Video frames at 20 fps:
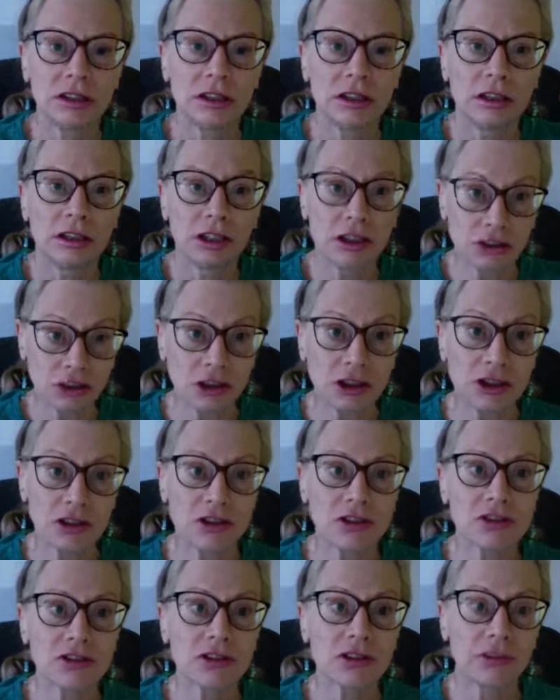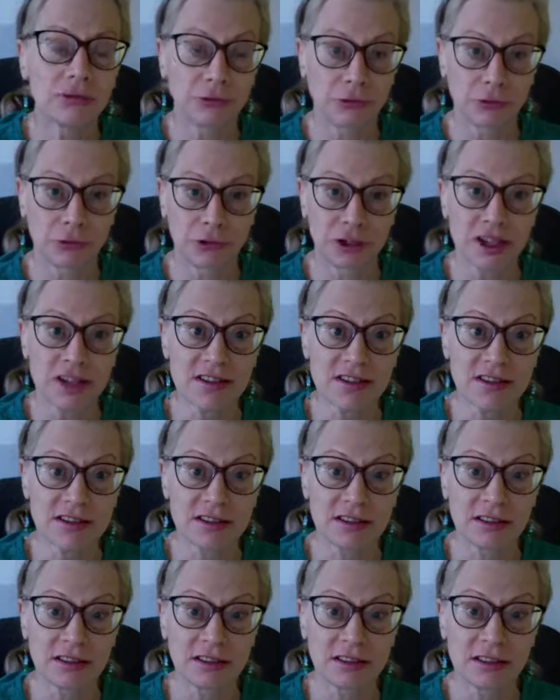and years of grease?
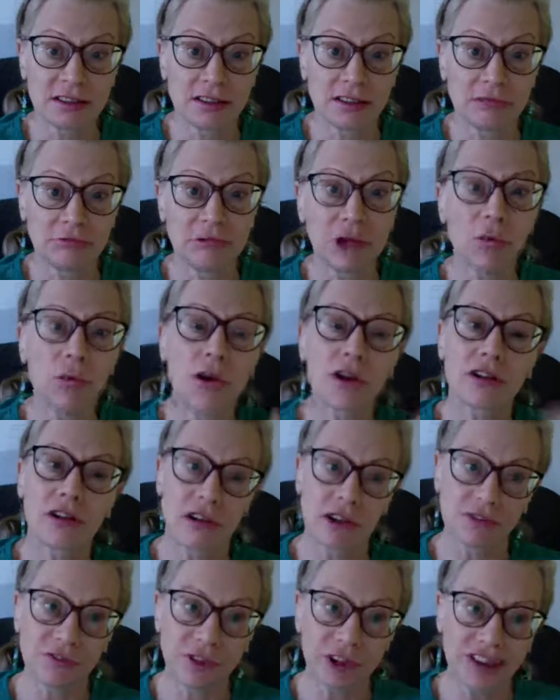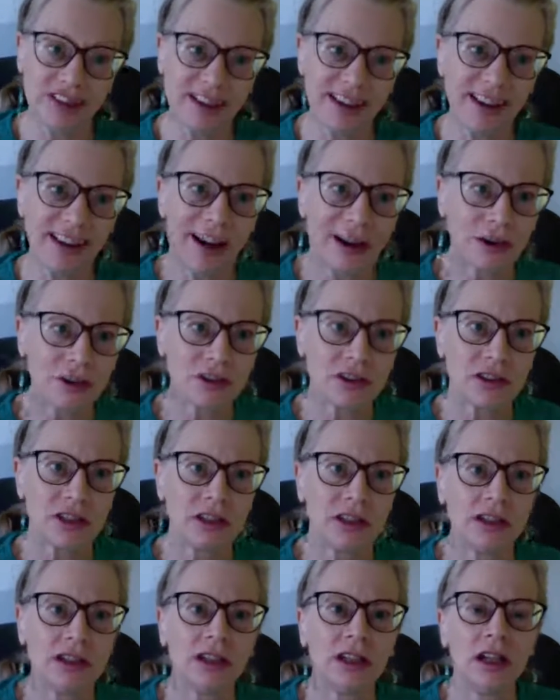Well, we're going to find out.
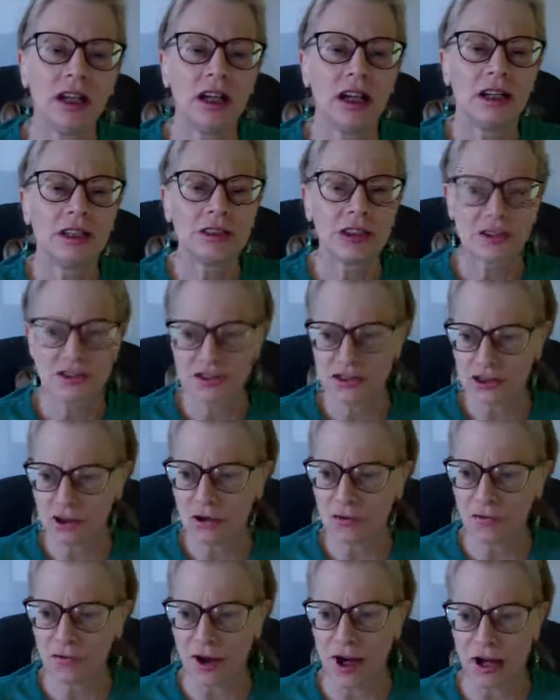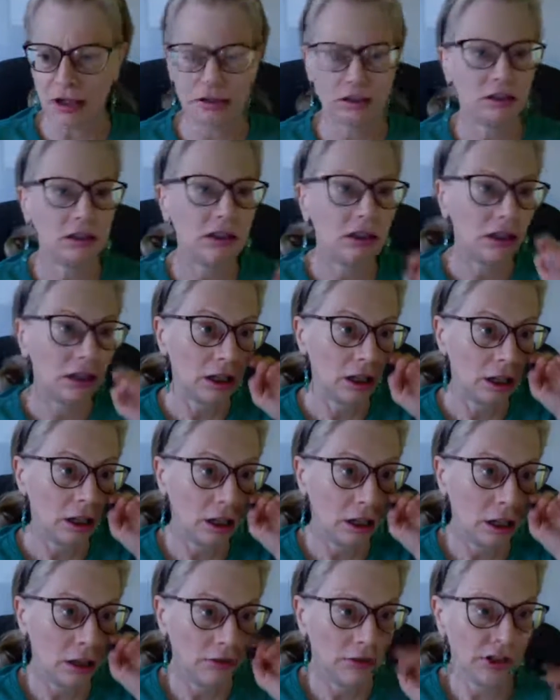Now, so far,
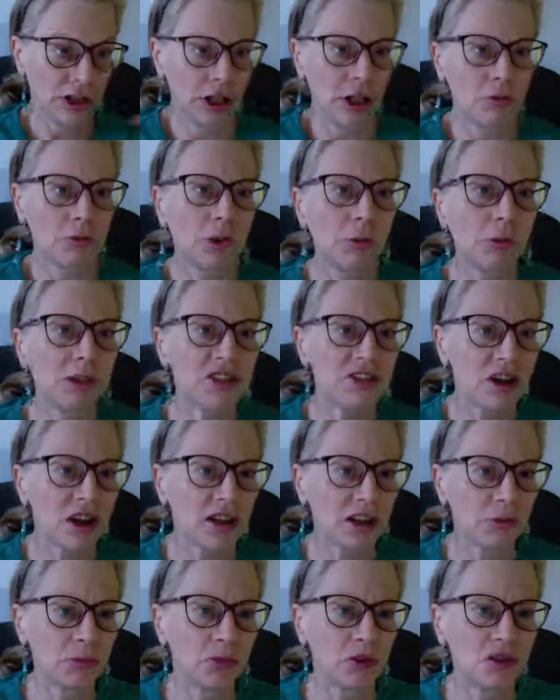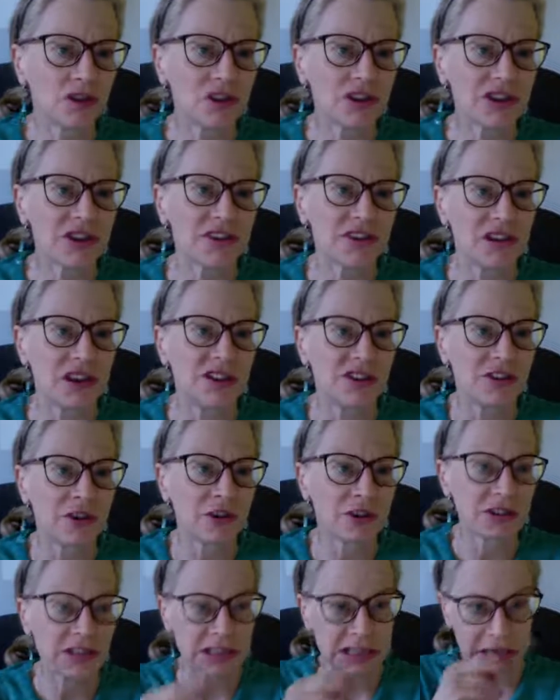and I will be talking more of this on
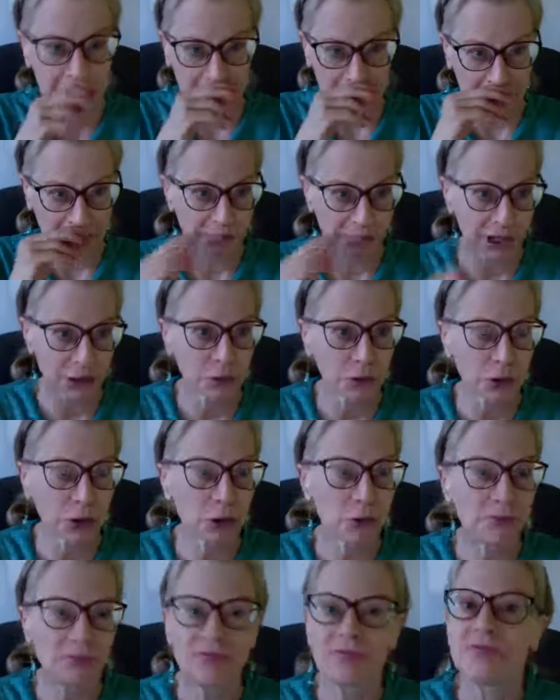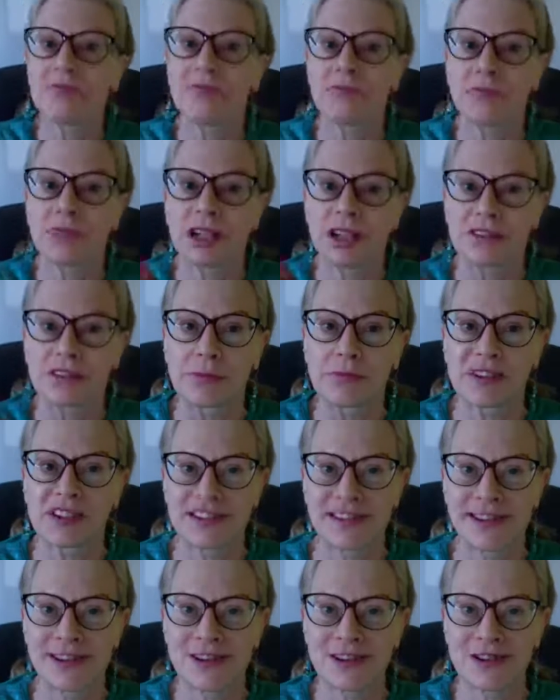Thursday in my group because I'm
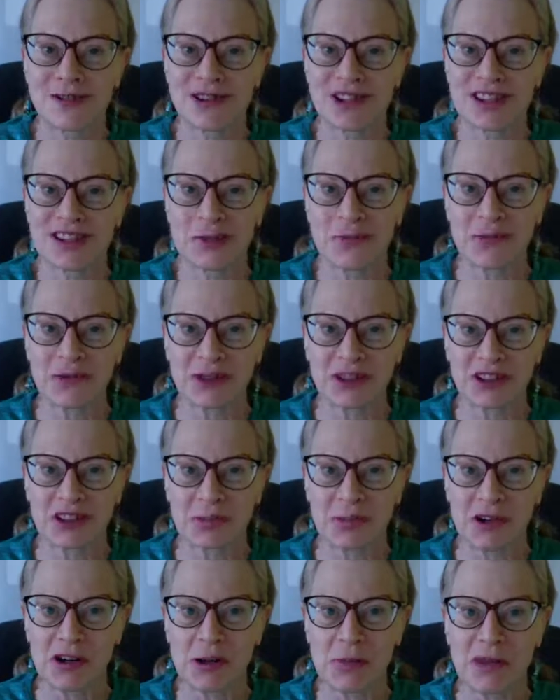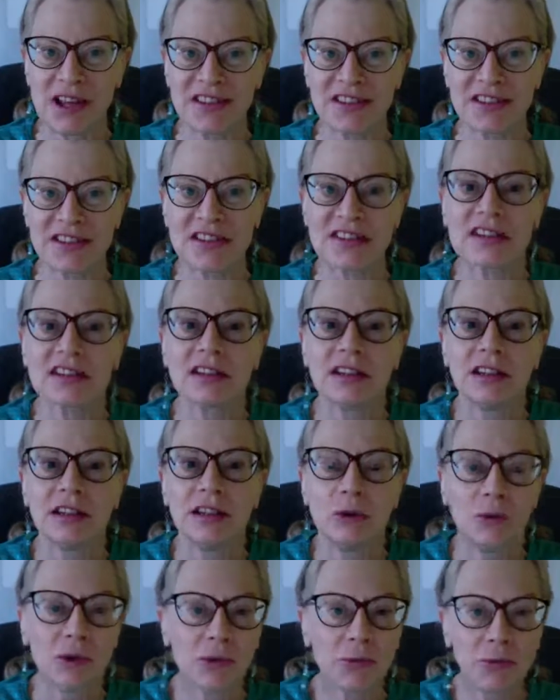still doing some more experiments
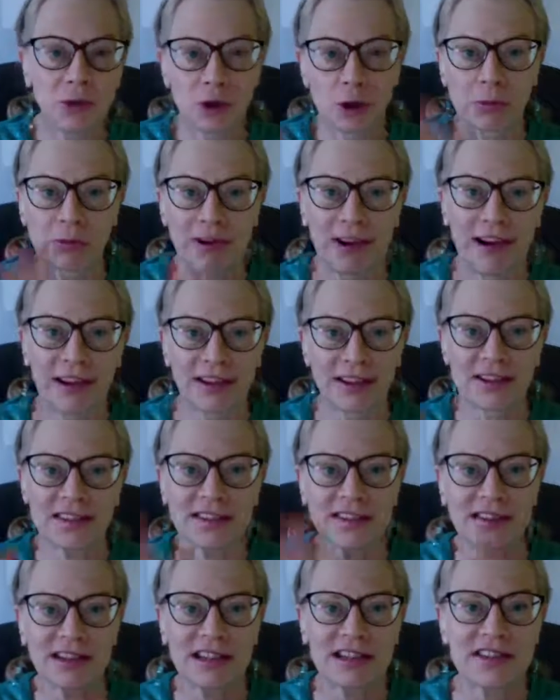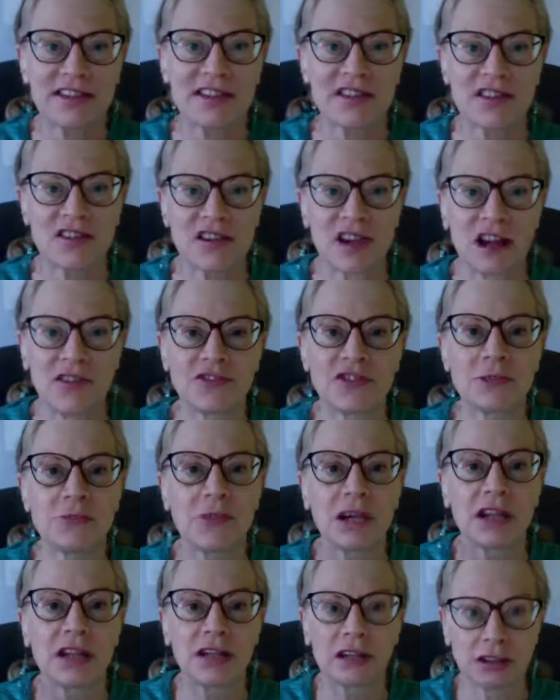with more products and stuff to
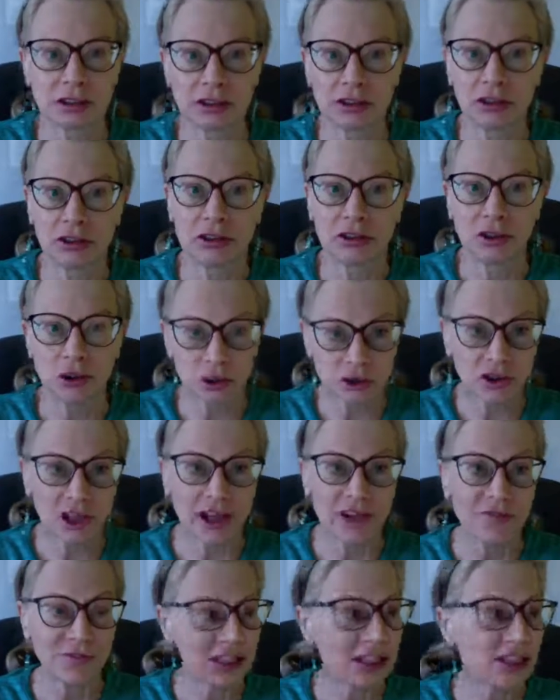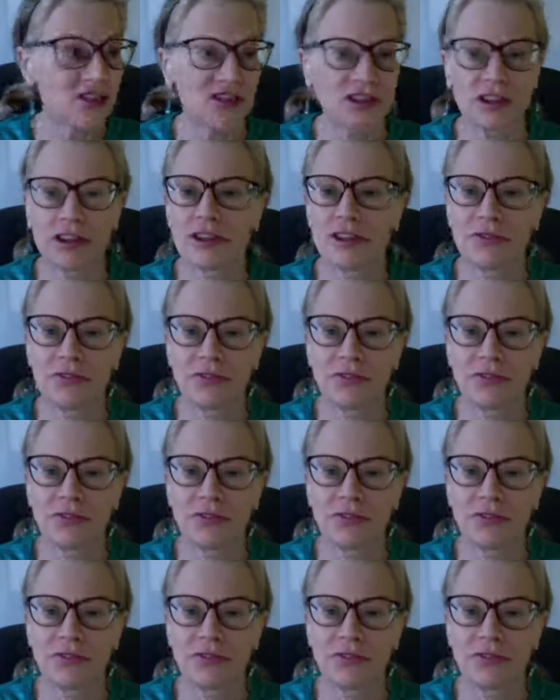make your life easier.